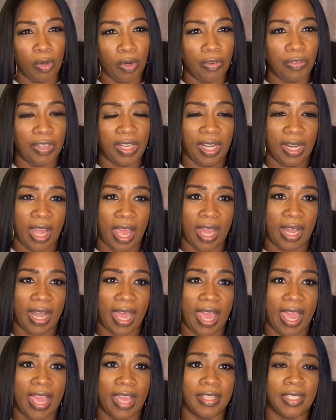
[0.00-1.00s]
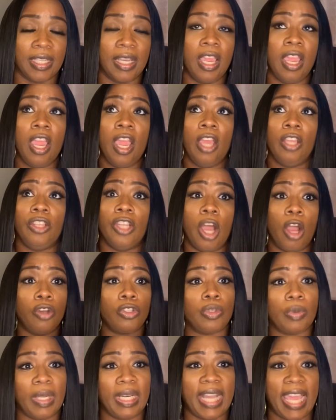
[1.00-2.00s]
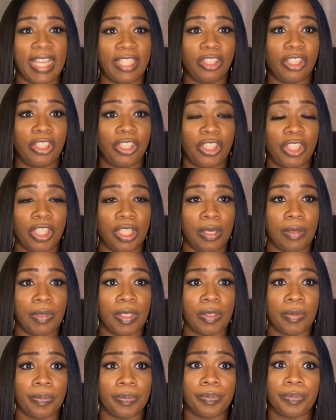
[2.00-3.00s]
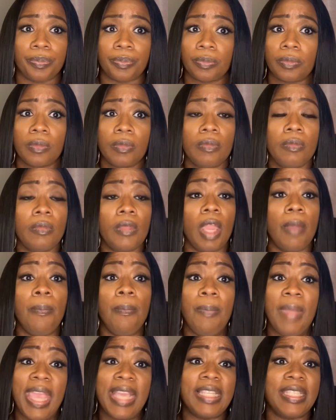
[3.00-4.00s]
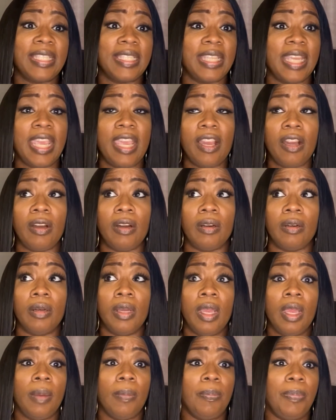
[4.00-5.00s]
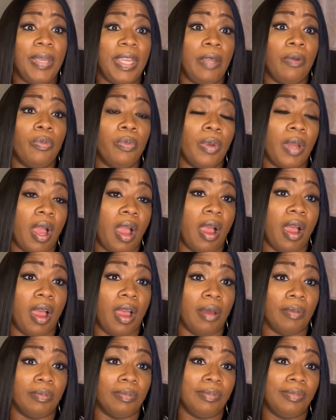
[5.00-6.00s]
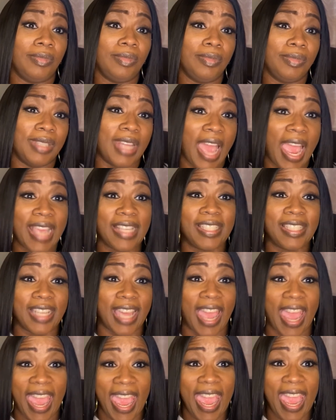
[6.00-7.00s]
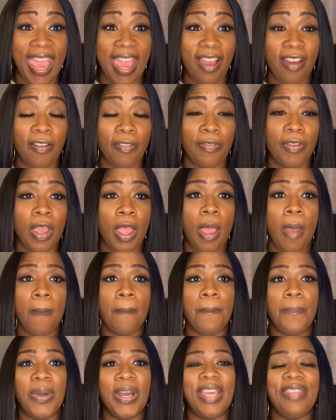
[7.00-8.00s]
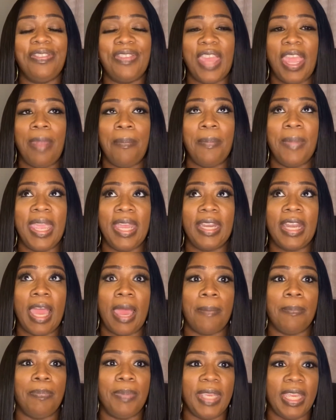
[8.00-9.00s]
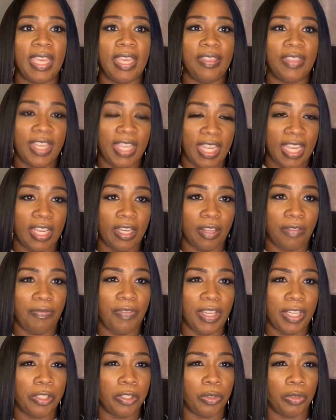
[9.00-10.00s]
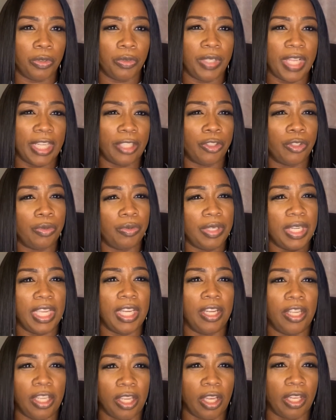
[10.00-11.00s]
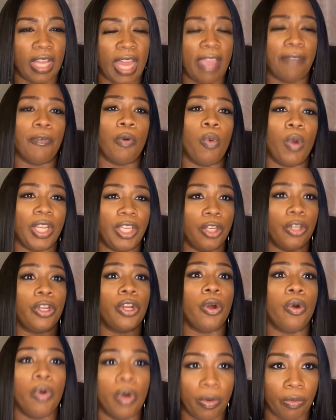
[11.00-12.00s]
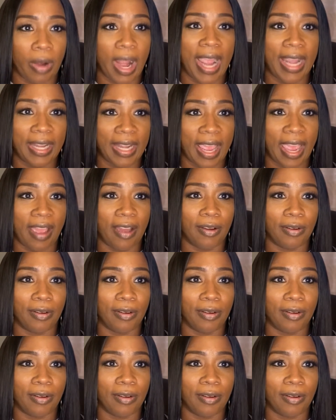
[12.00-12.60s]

in our lives, those relationships may still be nice to have, but they may not be the individual that you need in your life or where you're going right now.